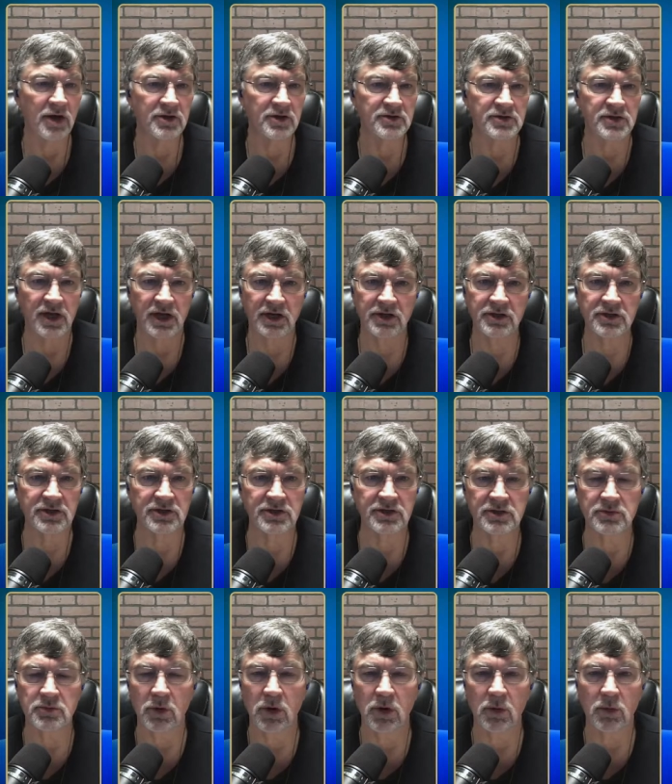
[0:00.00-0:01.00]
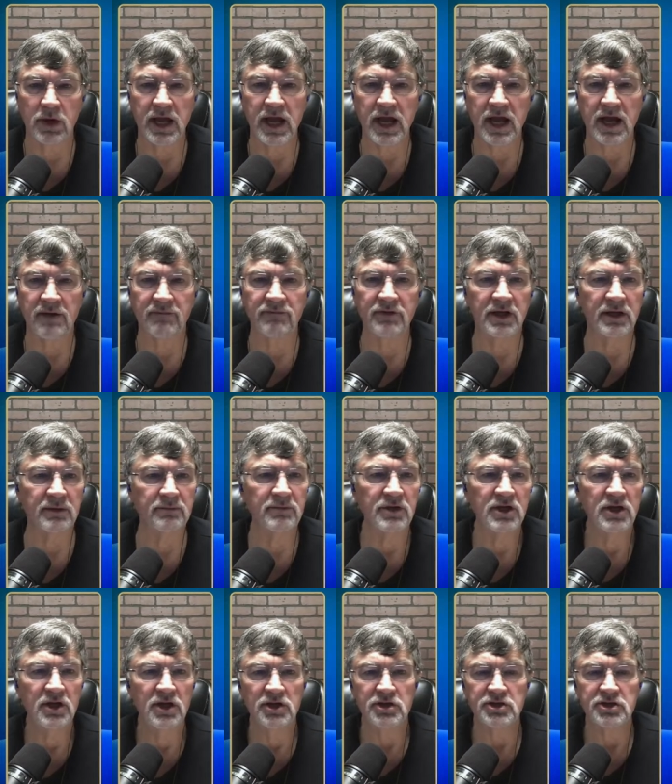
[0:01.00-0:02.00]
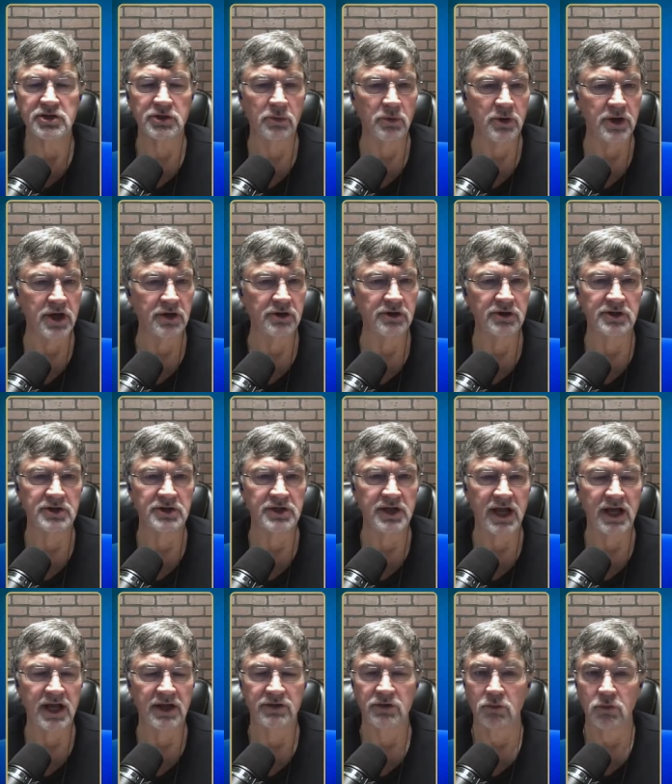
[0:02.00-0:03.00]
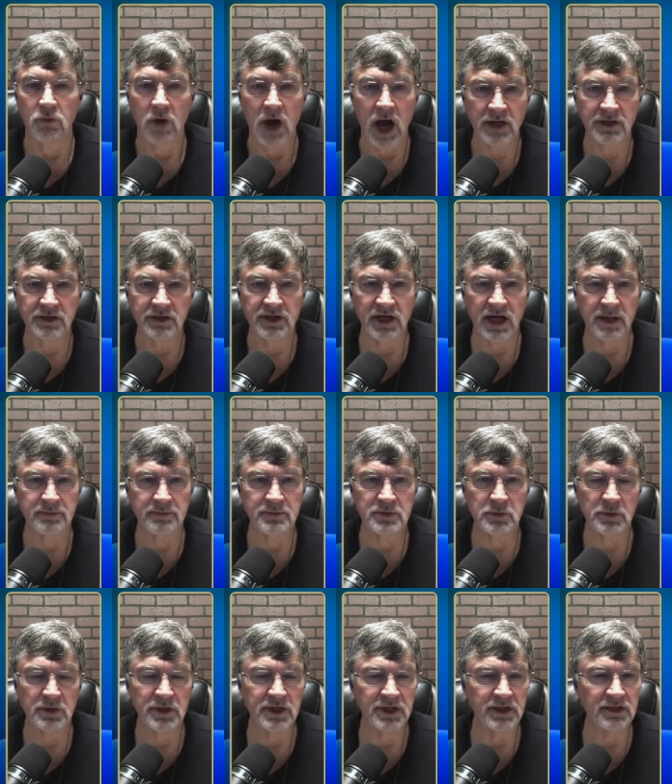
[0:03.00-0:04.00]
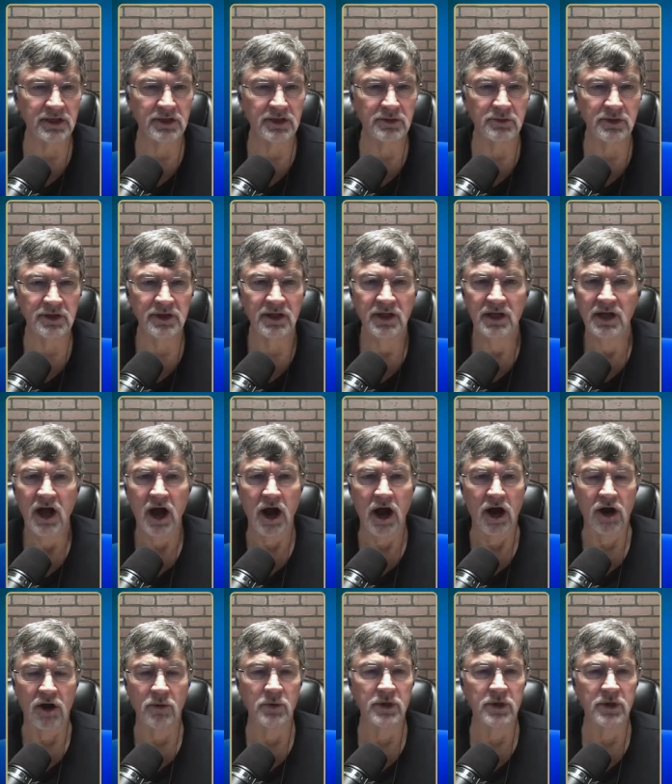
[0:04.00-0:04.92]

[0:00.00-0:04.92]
cross sections where we have them, so we understand the rock types we're dealing with.